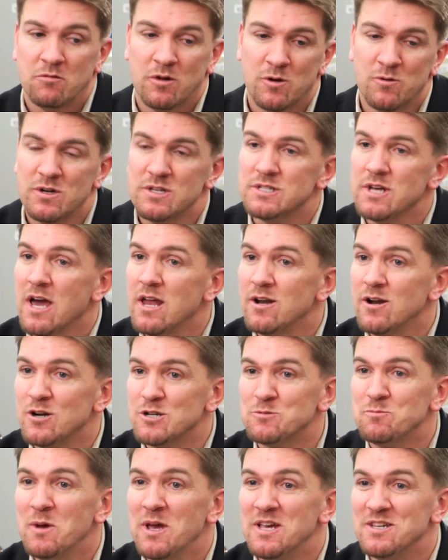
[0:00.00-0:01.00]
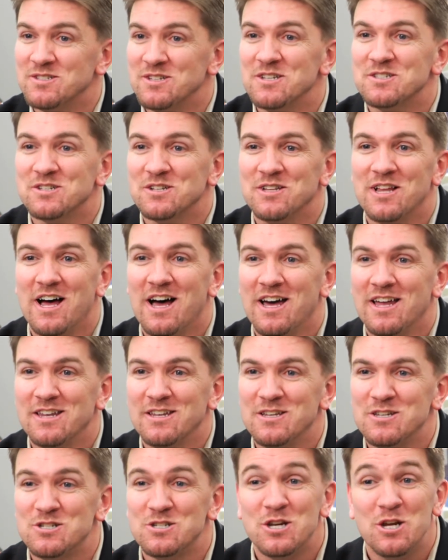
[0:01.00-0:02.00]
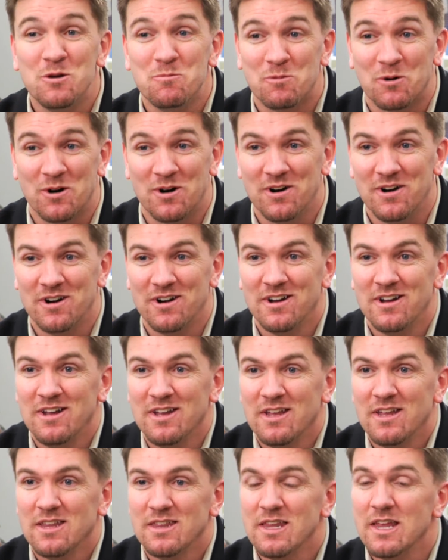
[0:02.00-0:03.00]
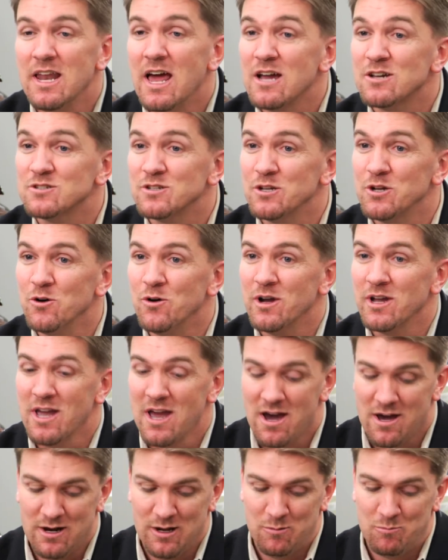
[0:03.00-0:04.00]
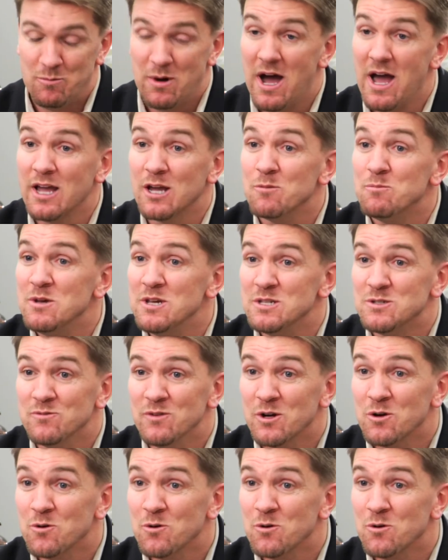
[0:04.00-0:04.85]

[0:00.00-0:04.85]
can reside in our space, and it's a lot cheaper than actually going out and buying a piece of